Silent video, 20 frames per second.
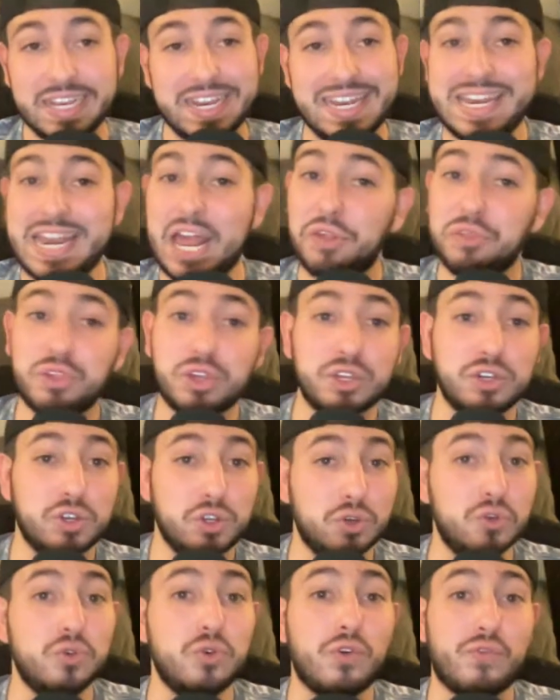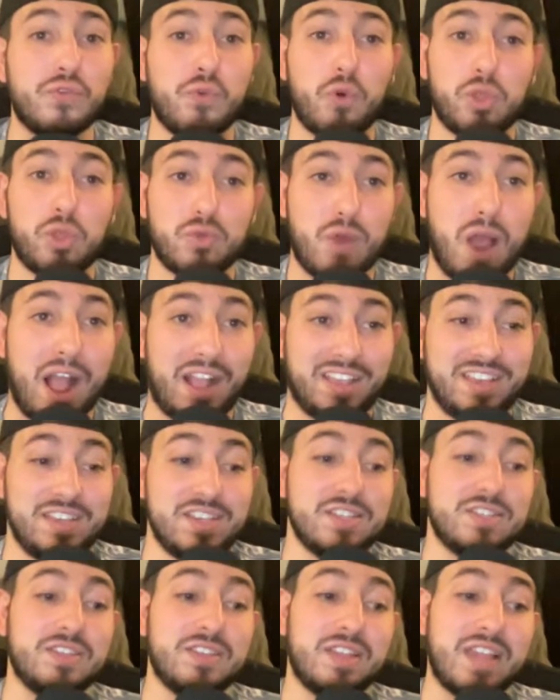nothing new for the
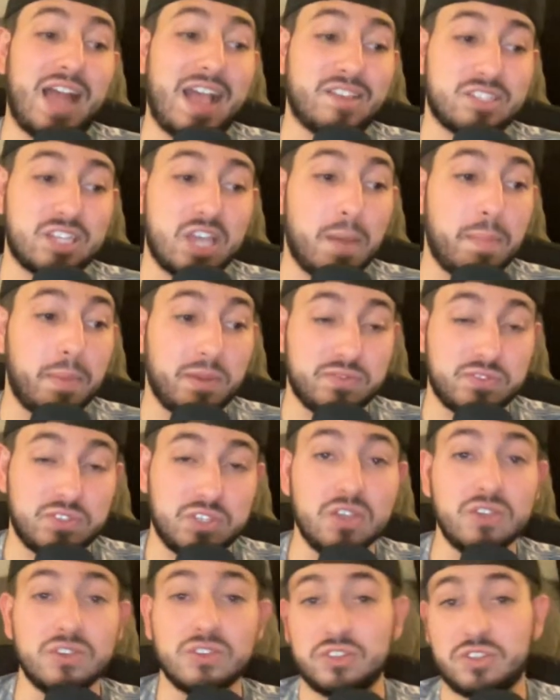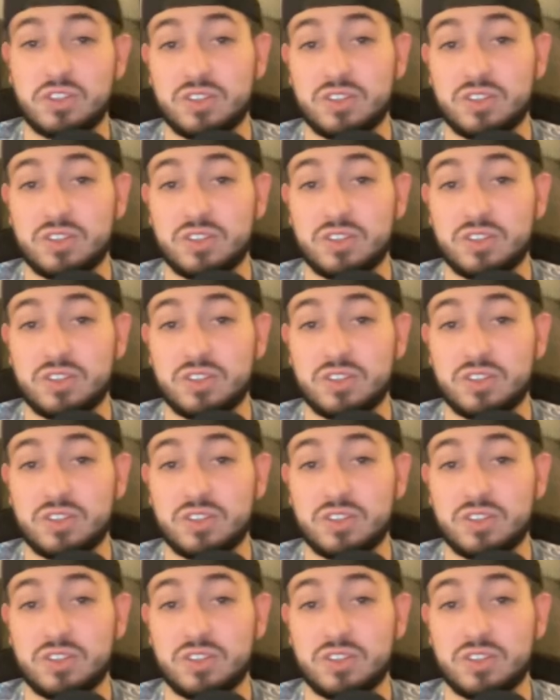Rockies the last couple of seasons,